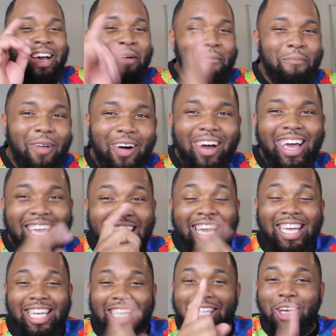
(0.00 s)
boy,
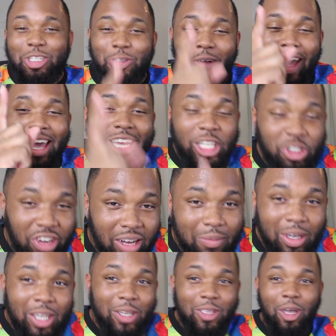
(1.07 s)
you thought you had
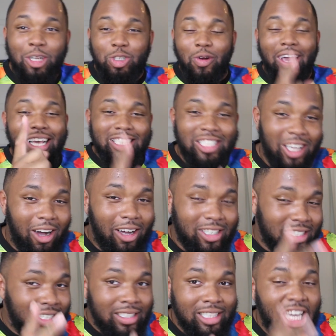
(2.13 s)
drip. You thought you had
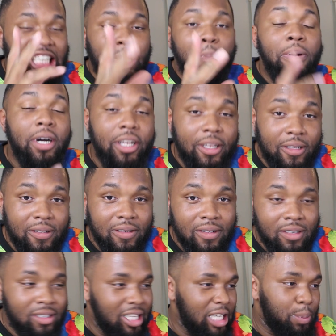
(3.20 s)
sauce. That's pudding.
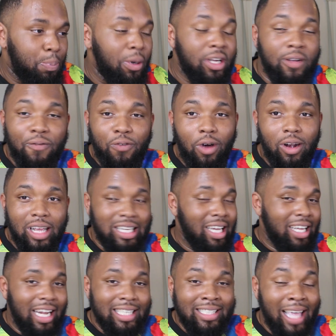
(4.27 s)
That's pudding falling.
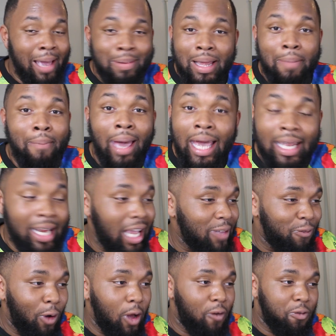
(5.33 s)
That's damn near mayonnaise
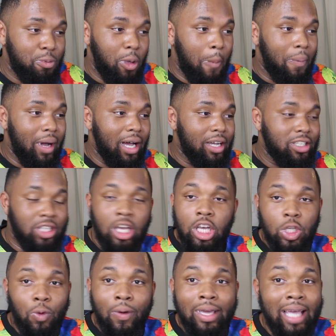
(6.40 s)
falling from your pockets.
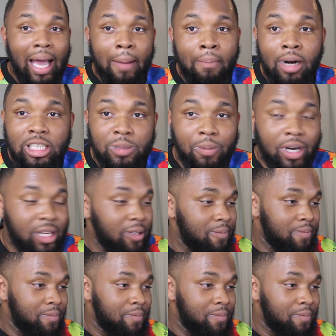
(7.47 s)
You ain't got much, buddy.